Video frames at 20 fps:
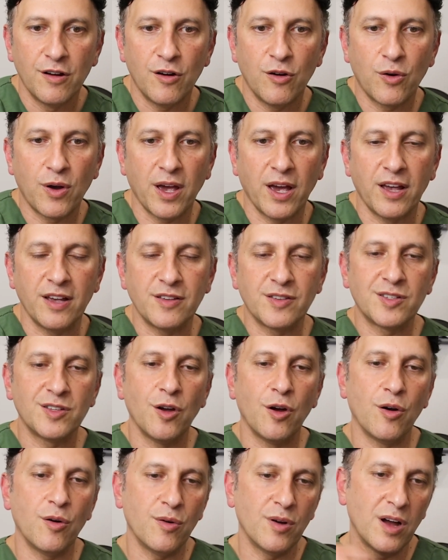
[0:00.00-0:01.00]
Okay,
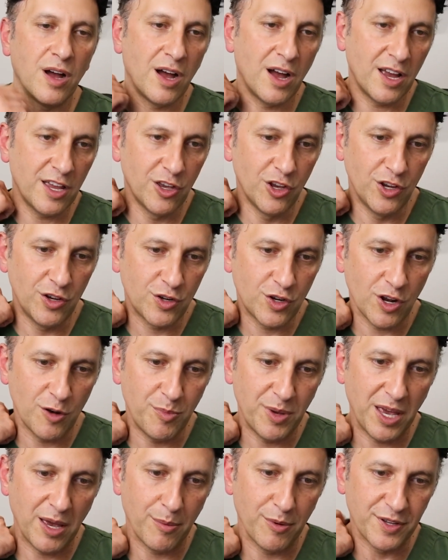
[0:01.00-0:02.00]
so uh, you
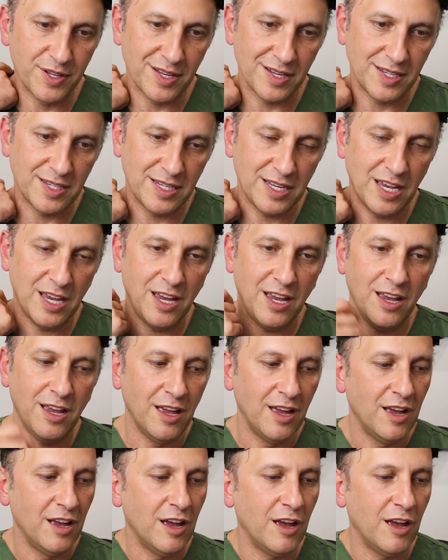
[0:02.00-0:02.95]
should be able to see